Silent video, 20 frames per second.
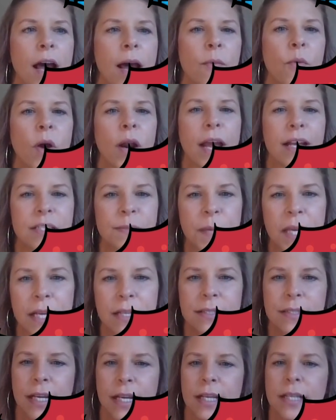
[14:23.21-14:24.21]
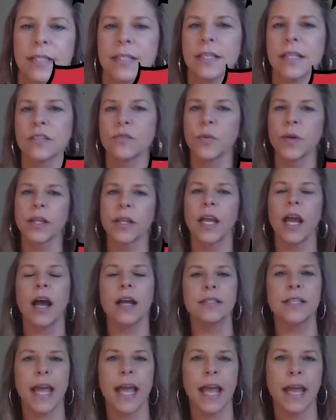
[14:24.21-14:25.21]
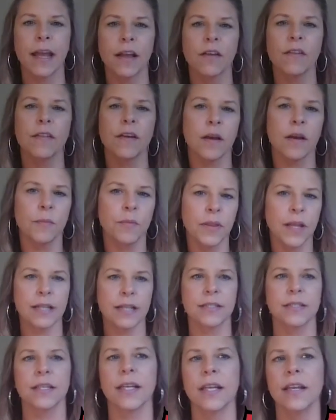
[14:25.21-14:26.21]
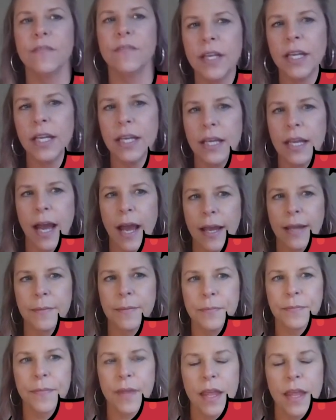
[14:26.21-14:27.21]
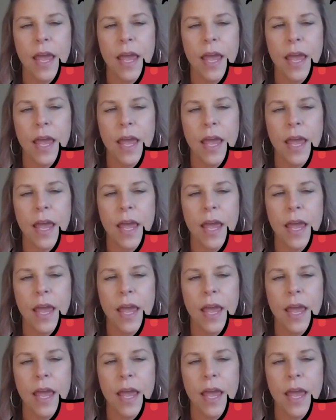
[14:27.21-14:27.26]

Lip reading: What SPS does is really untangle the complexity of EDI.